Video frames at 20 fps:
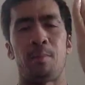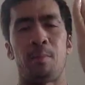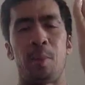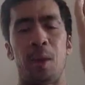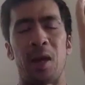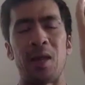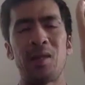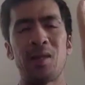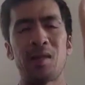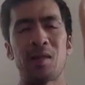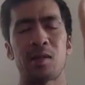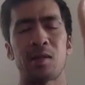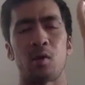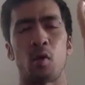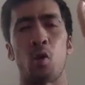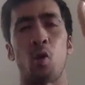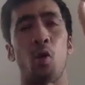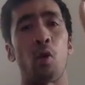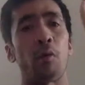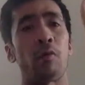base
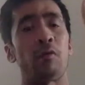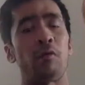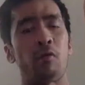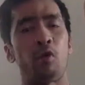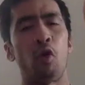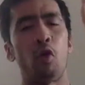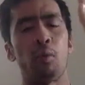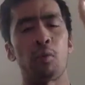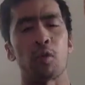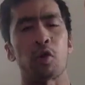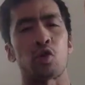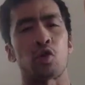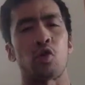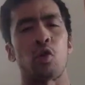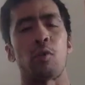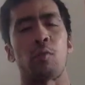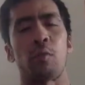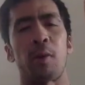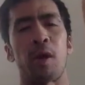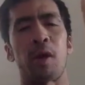or form a
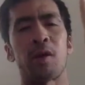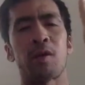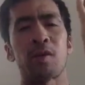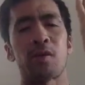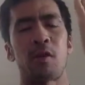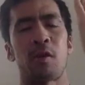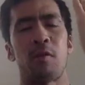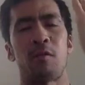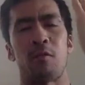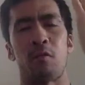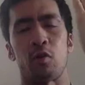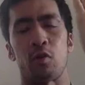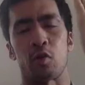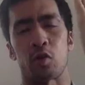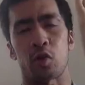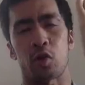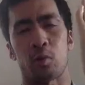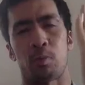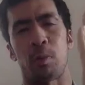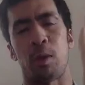strong base for your
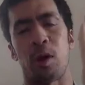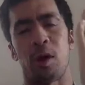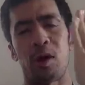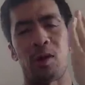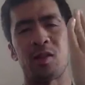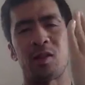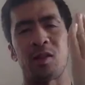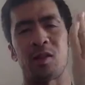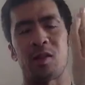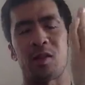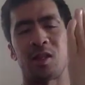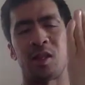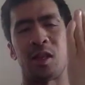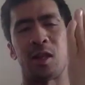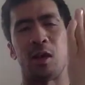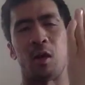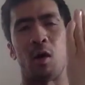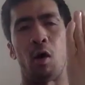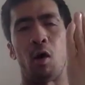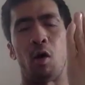spine to
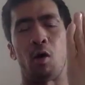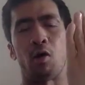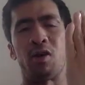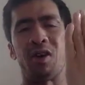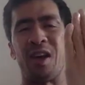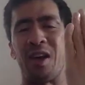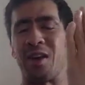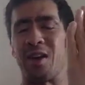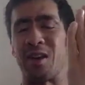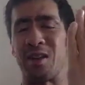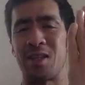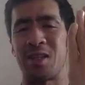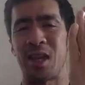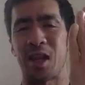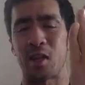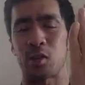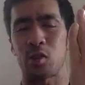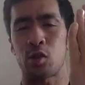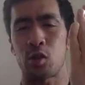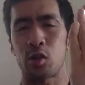sit on and
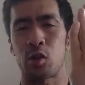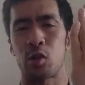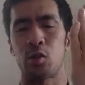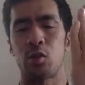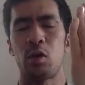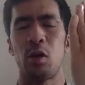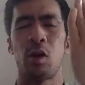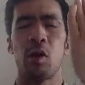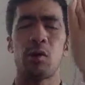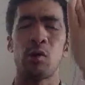attach to,